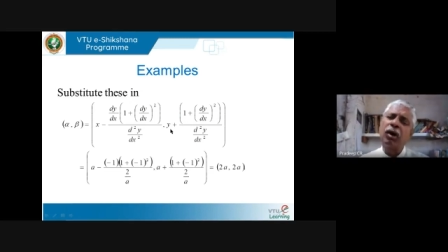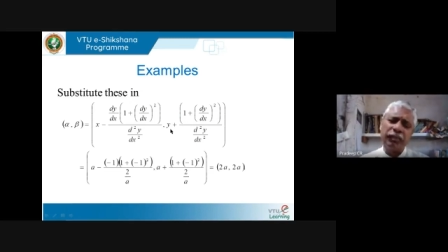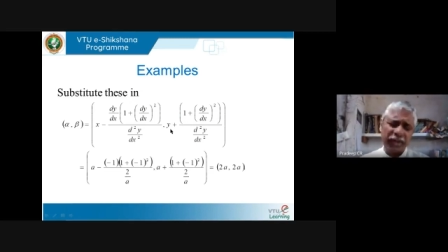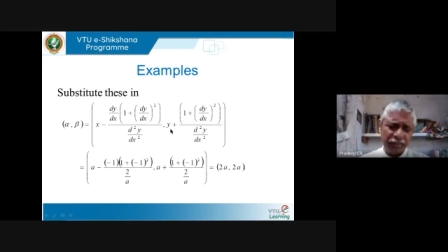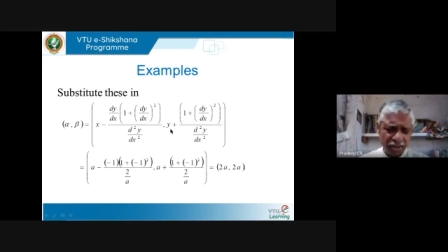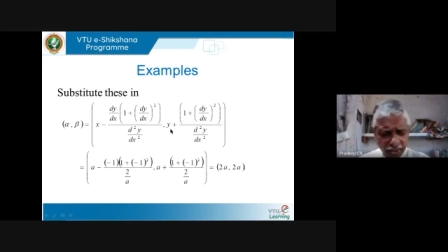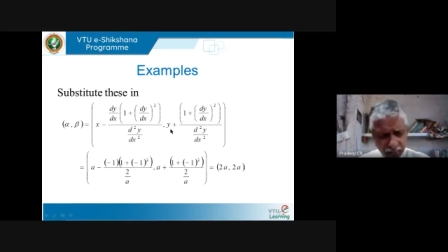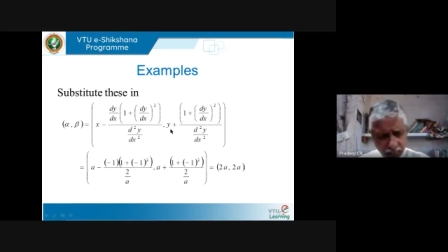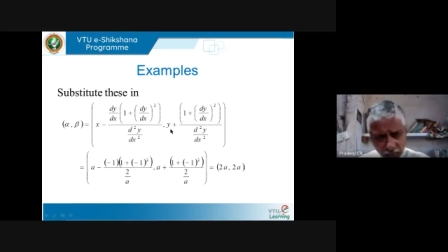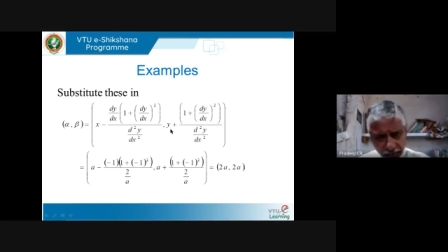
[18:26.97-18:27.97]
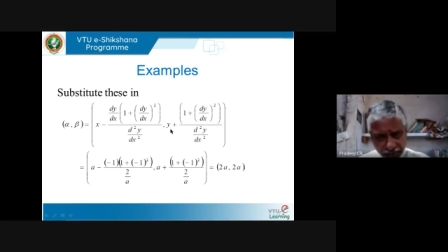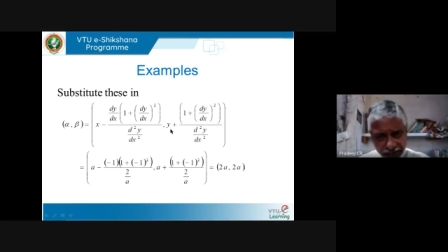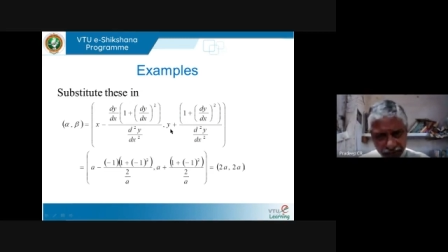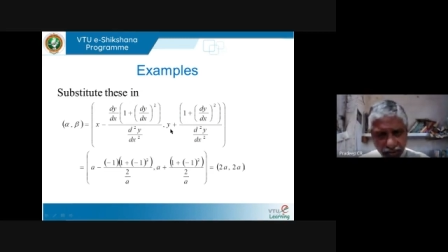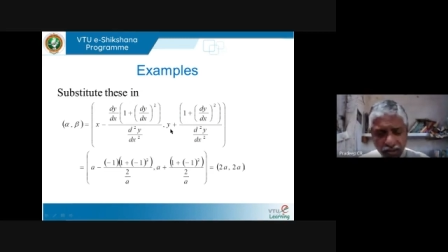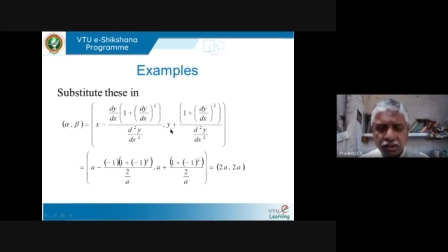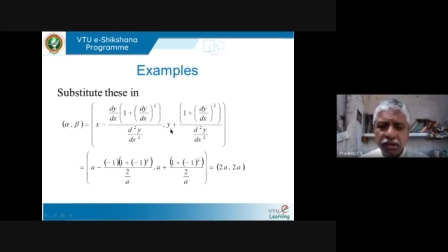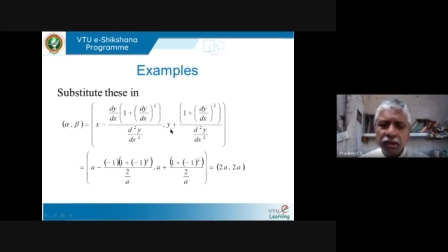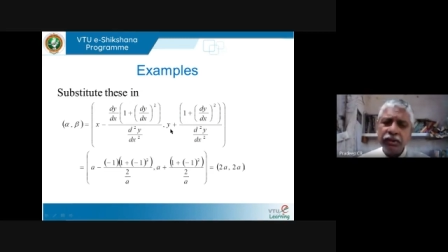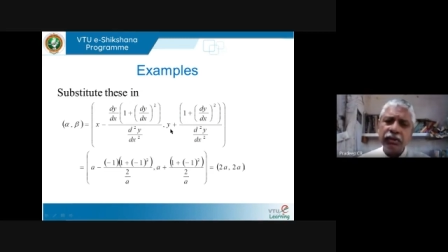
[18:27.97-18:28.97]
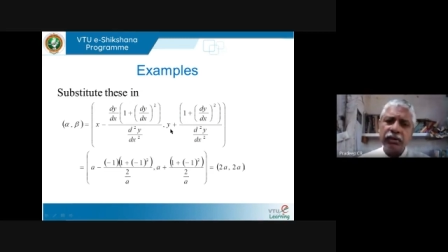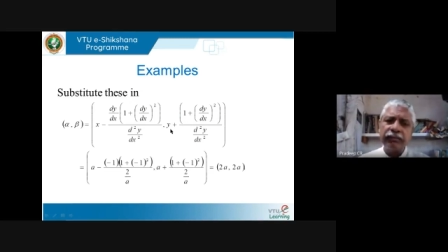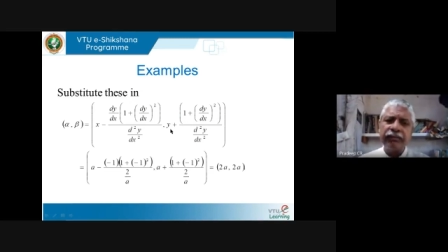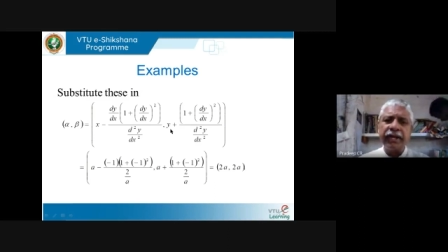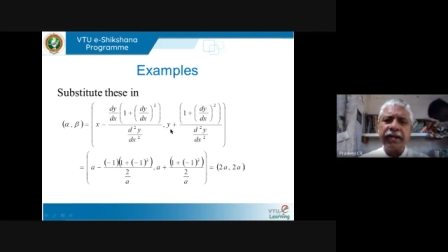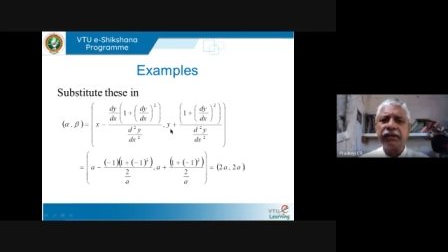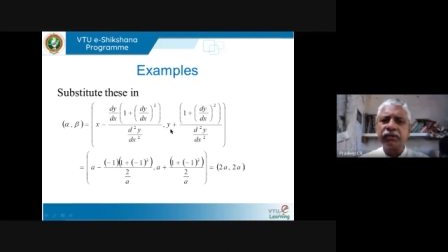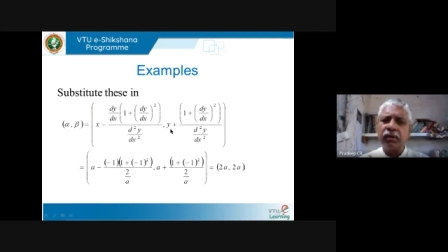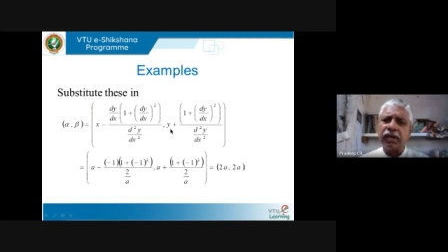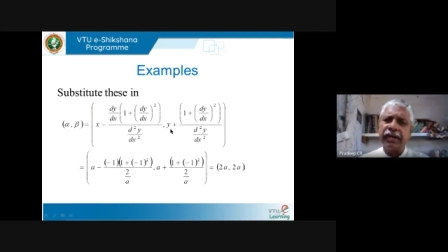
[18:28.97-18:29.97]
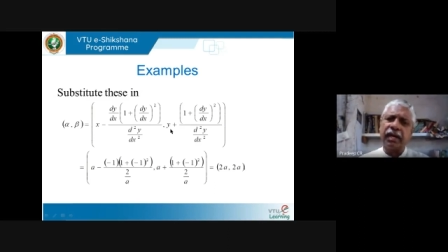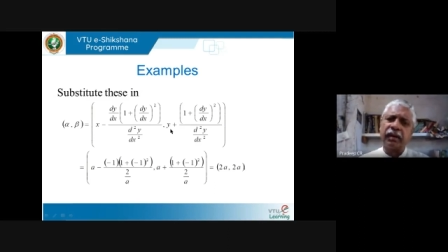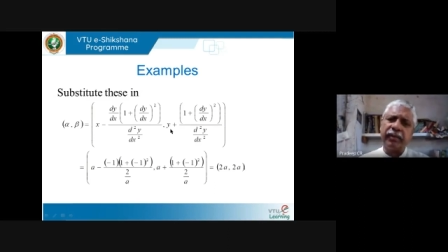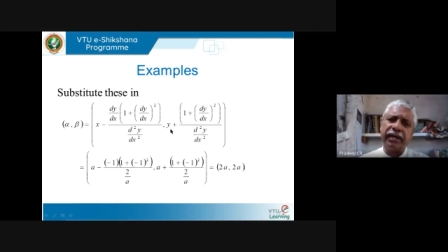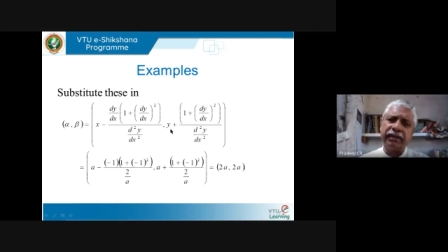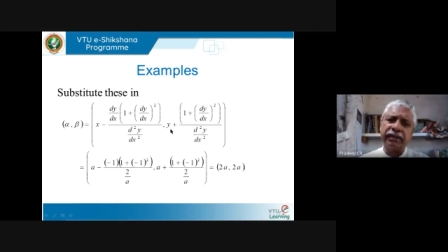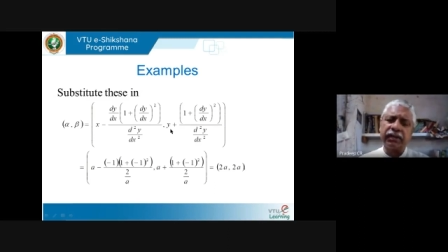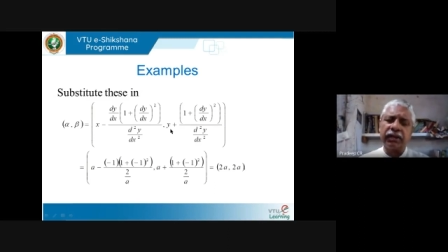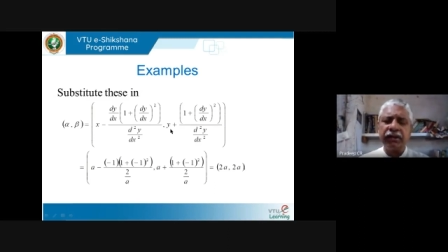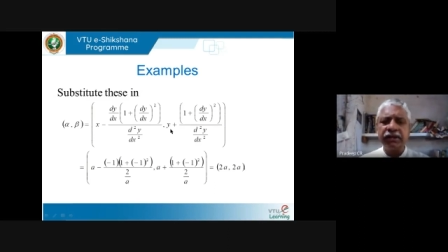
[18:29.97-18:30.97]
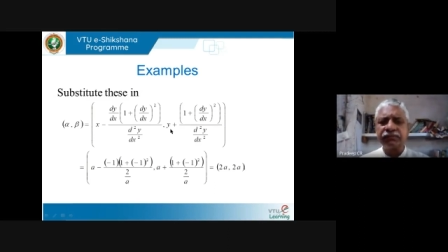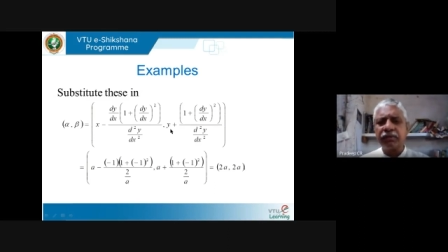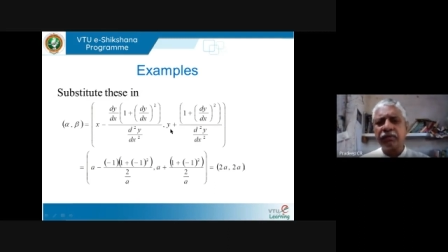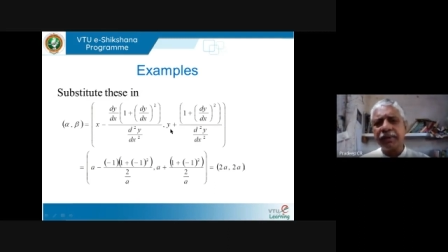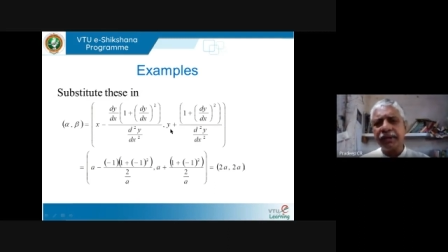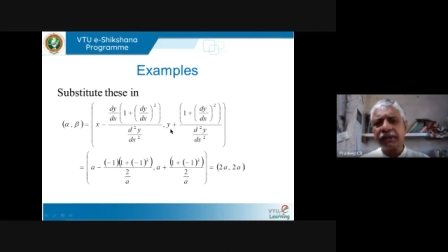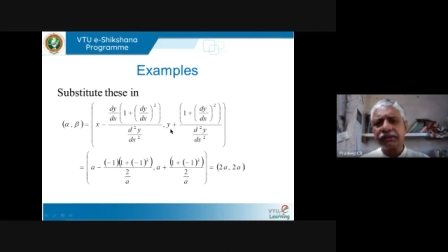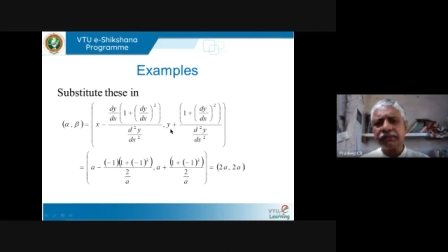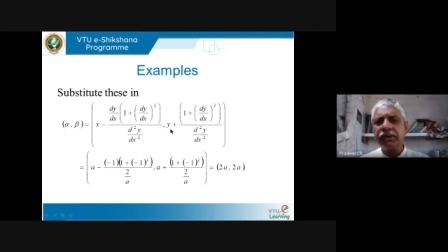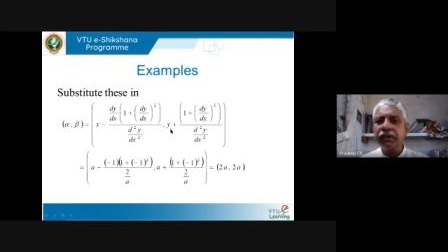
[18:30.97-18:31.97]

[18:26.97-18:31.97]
you have to find dy by dx or dr by d theta d square over by dx square d square